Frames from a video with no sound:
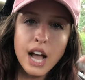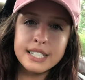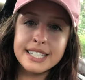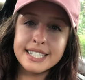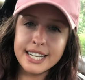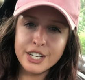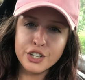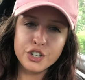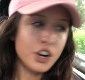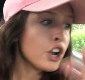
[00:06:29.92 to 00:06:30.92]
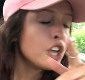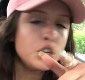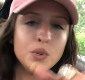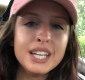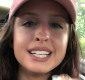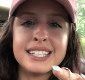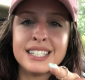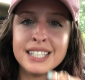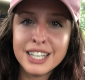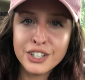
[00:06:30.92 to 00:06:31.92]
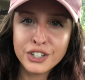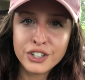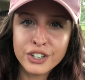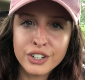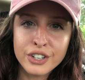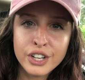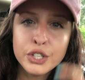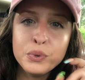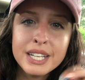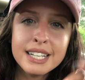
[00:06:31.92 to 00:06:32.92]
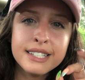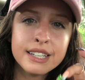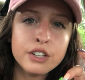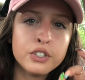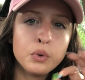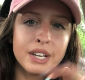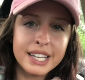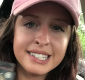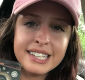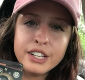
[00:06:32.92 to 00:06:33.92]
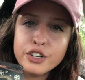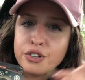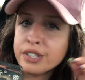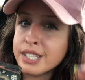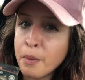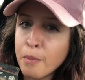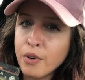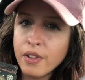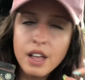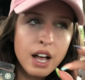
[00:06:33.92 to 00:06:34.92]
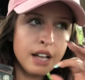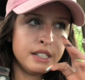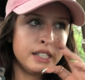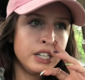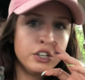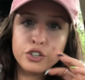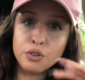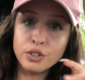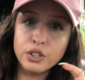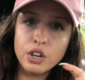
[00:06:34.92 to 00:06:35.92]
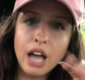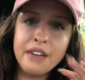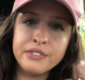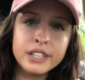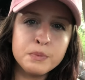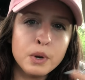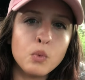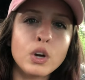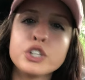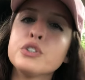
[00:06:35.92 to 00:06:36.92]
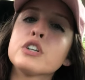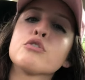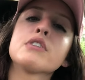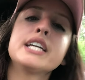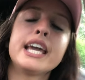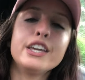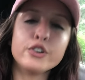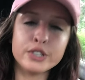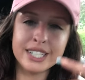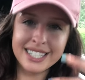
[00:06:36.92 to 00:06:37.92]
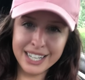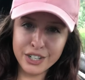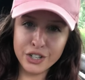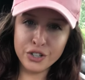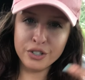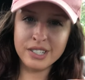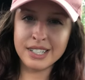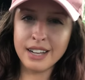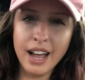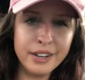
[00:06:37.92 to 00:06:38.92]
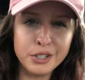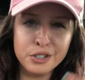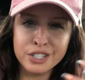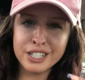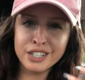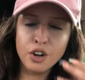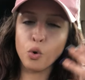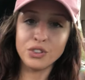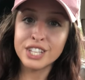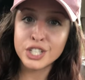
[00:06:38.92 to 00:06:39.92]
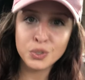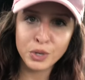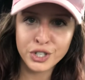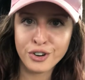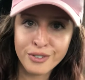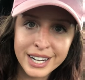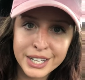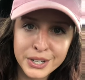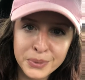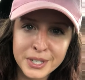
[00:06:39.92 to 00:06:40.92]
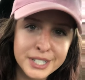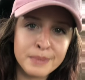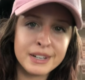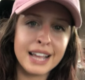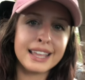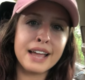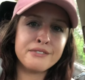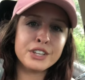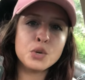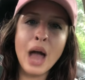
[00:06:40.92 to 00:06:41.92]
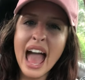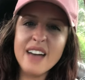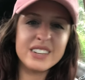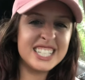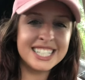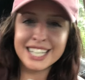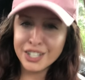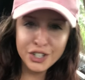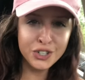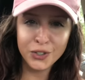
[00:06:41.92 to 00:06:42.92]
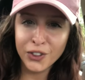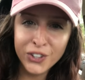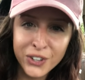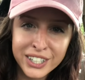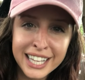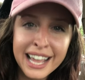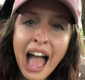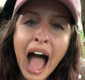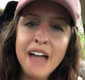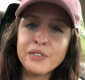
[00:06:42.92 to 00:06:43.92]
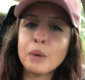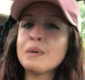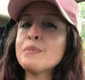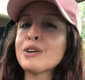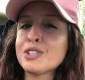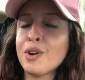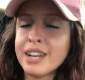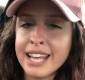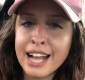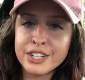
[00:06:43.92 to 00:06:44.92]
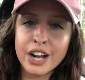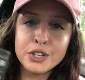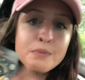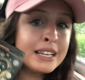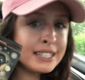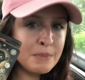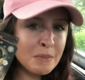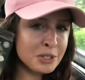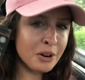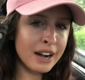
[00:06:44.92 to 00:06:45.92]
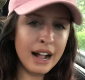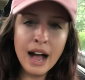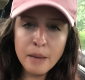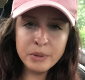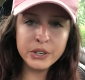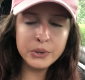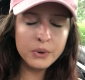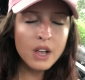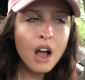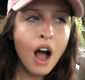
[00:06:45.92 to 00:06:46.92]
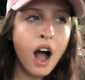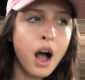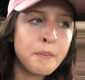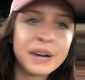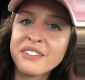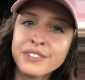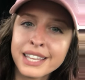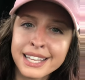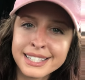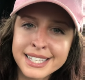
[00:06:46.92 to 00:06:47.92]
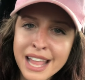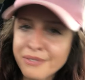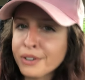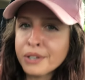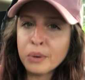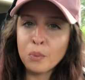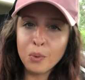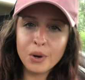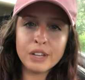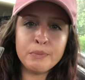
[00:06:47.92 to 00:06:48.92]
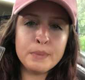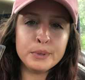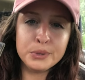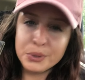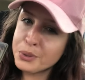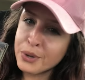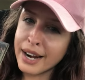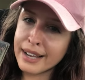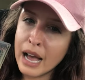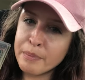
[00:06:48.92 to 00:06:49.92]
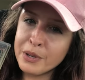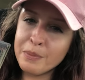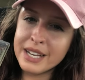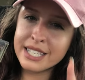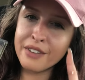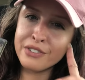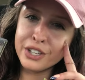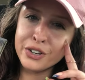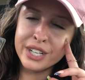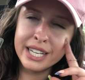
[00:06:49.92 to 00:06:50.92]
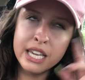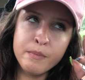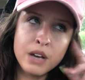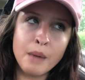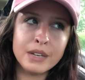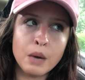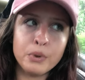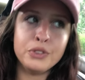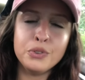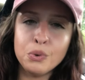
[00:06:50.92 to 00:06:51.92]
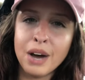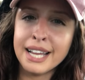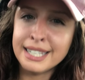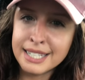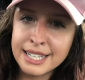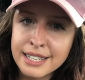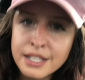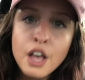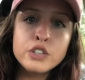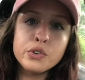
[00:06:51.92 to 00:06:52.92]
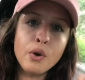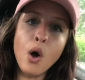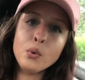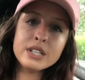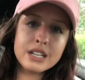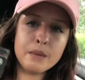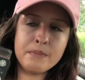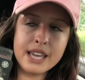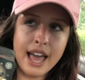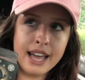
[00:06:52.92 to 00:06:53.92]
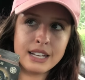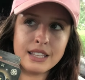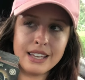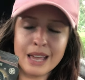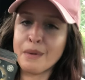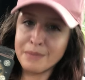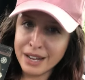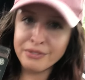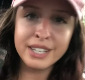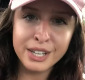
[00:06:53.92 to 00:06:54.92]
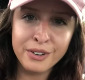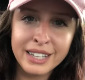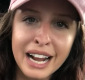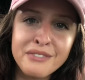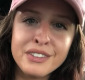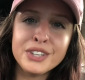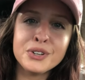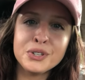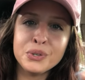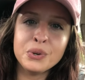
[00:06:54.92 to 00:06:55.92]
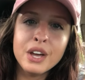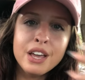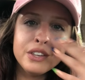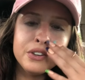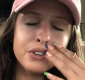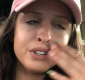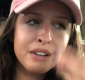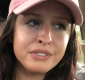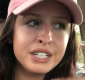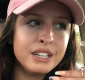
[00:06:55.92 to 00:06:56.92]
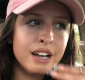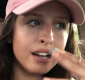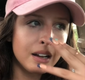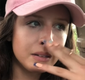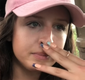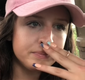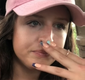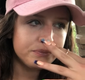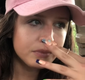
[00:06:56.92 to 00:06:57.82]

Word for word: a signature. You need a signature. You need a signature. So like a signature symbol, a signature look. I feel like Spirit wants you to create your signature style, your signature, or this is what you're already doing, Gemini. Like I feel like you have a signature look. Like I feel like people are starting to catch on. You may see people starting to copy you, um, but I feel like it's never gonna work if people do try to copy you because I feel like you're gonna keep coming up with new ideas. So you're always gonna be ahead of the game. I'm definitely hearing that. I feel like you're too. You're definitely. Um,